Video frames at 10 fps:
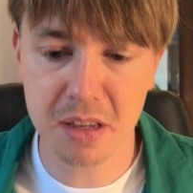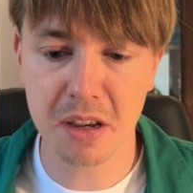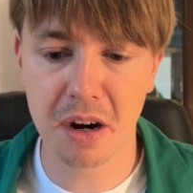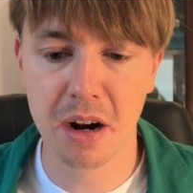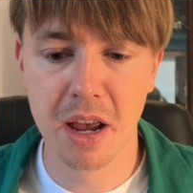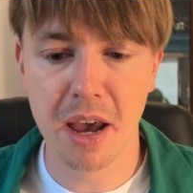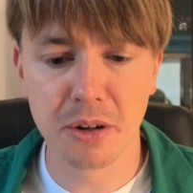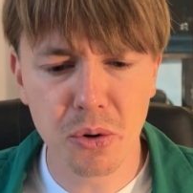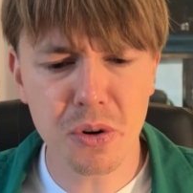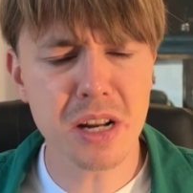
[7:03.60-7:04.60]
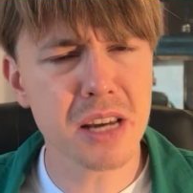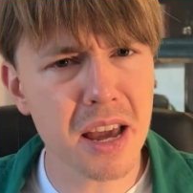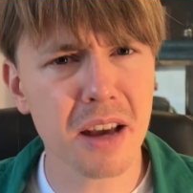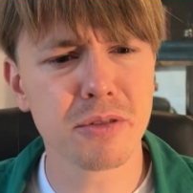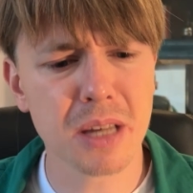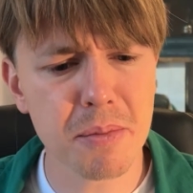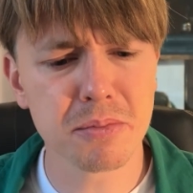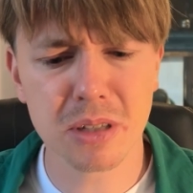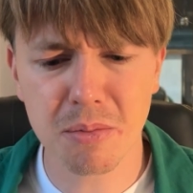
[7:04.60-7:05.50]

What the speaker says: here, and already I have some